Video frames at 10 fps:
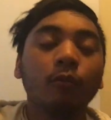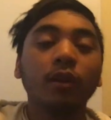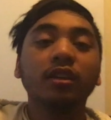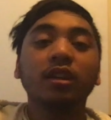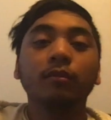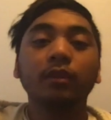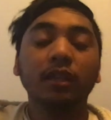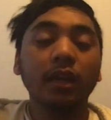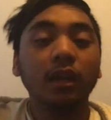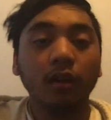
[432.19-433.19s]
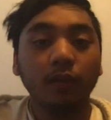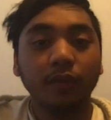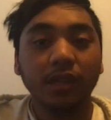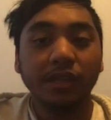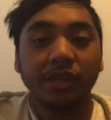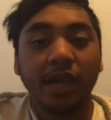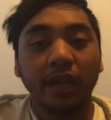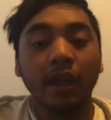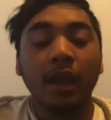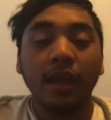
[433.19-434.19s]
When can we get enough of this deck?